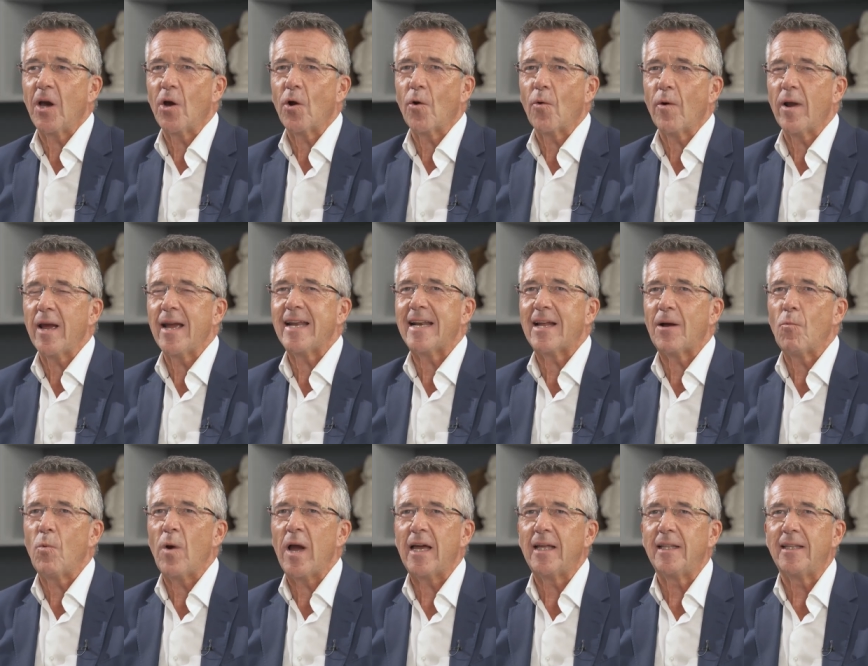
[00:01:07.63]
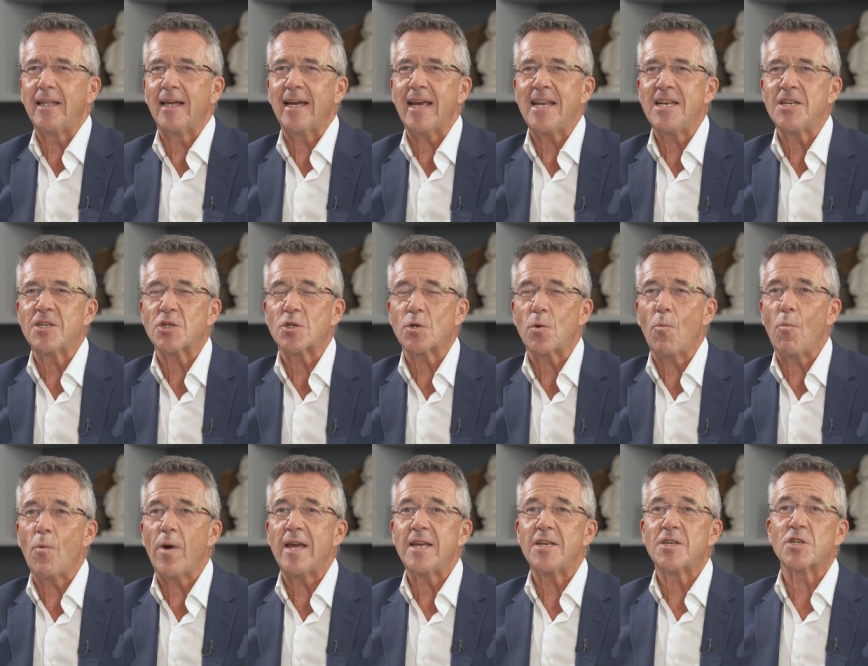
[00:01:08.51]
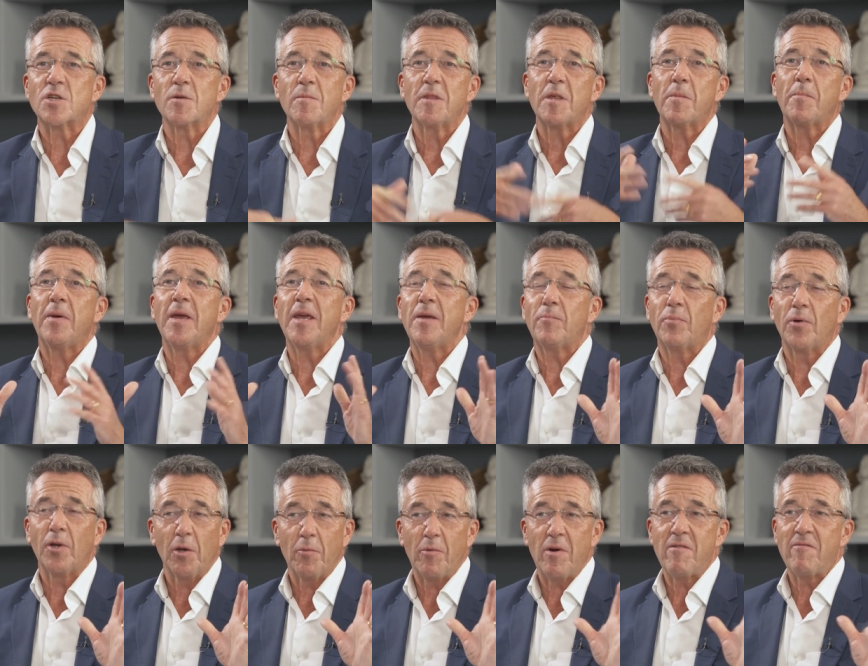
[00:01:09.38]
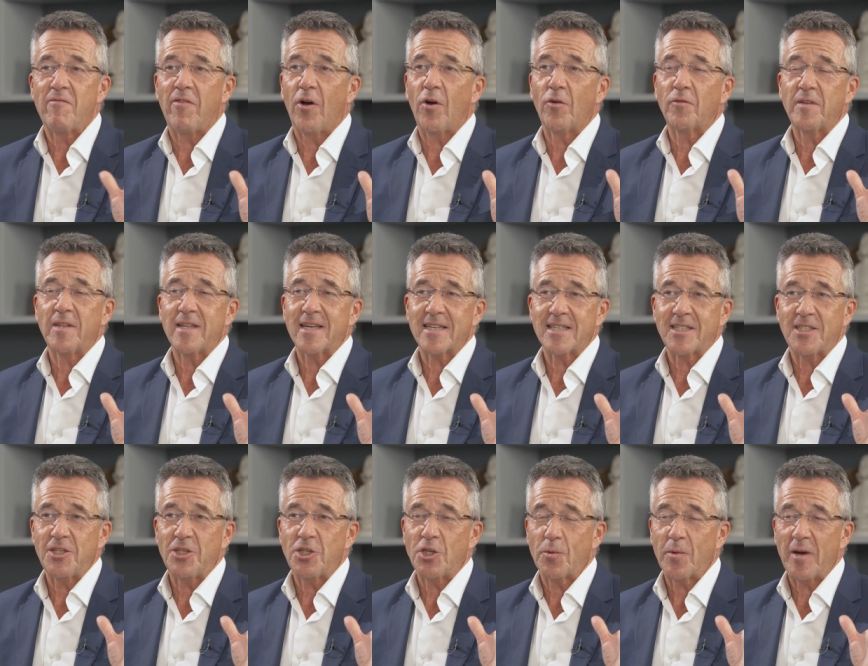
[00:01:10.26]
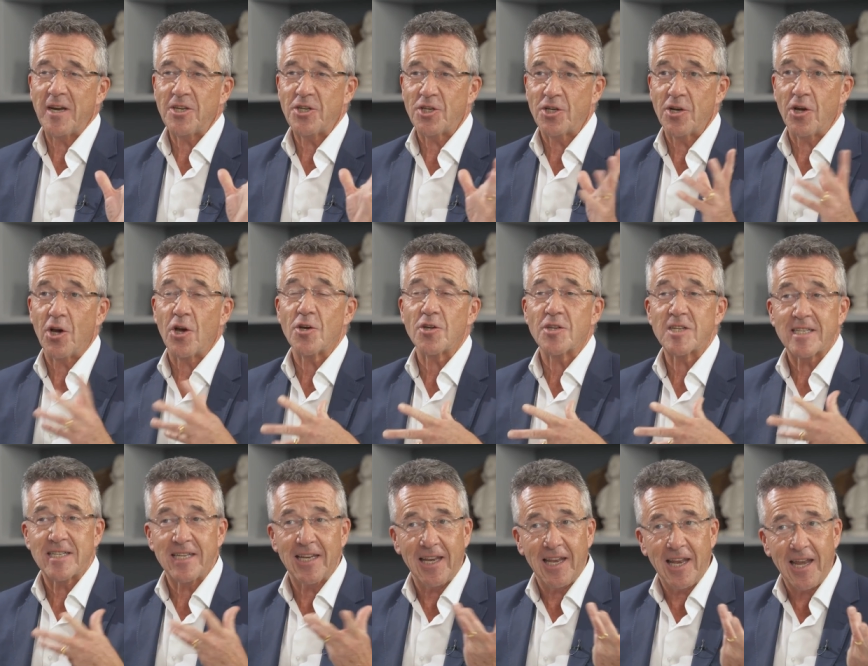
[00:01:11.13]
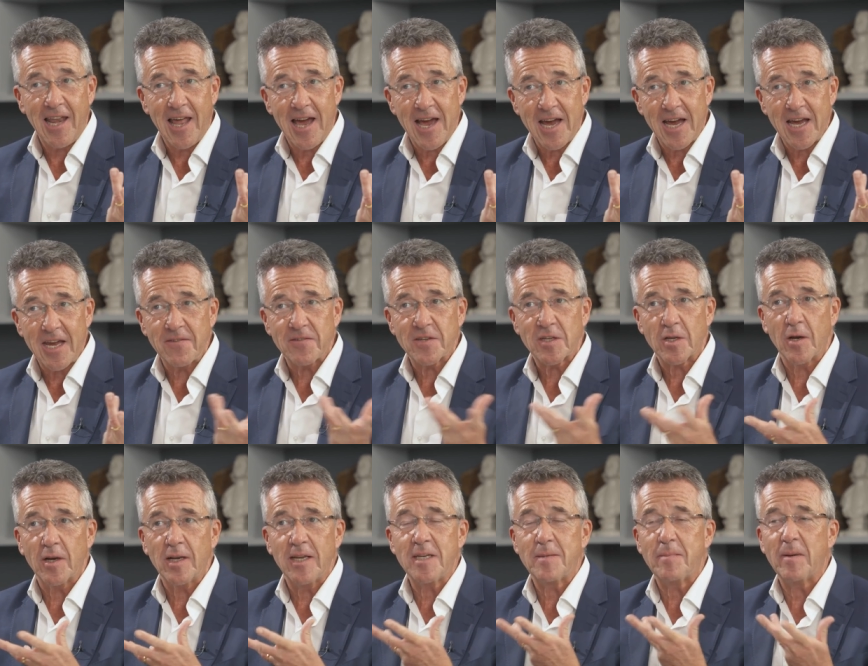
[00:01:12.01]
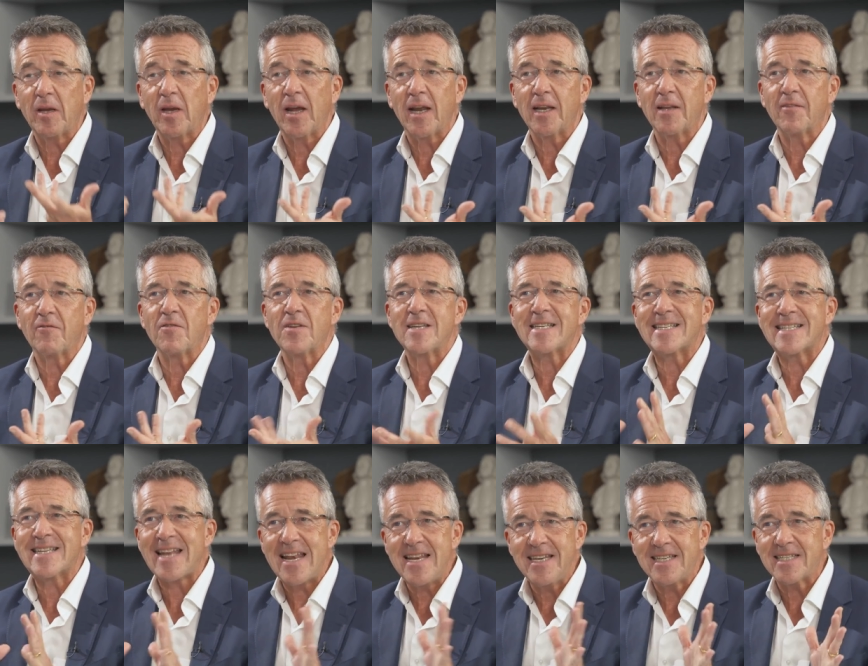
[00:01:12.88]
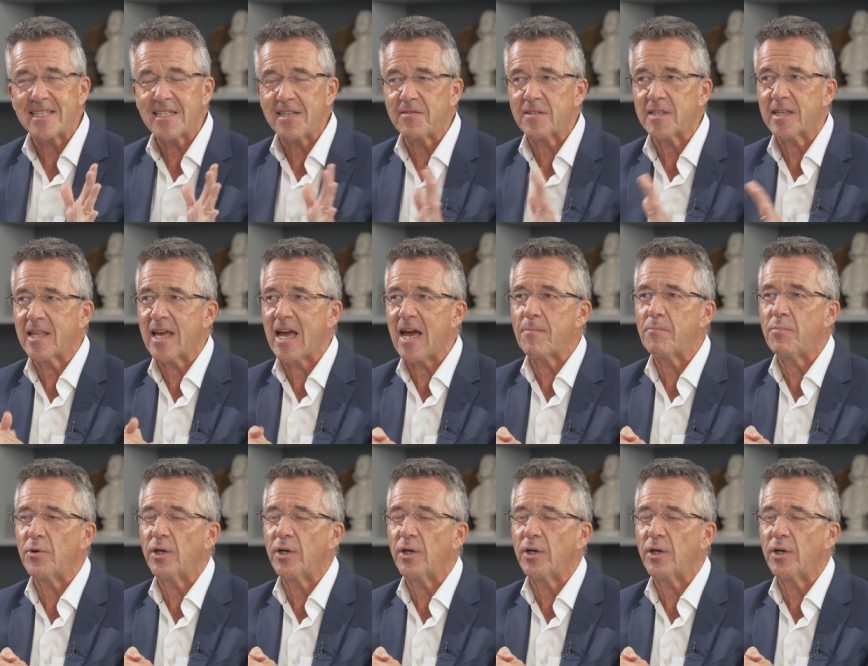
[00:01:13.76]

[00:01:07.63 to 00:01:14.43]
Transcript: All right, well, in some ways, some of the people who were involved in that situation are still alive, so I need to be kind of sensitive to that.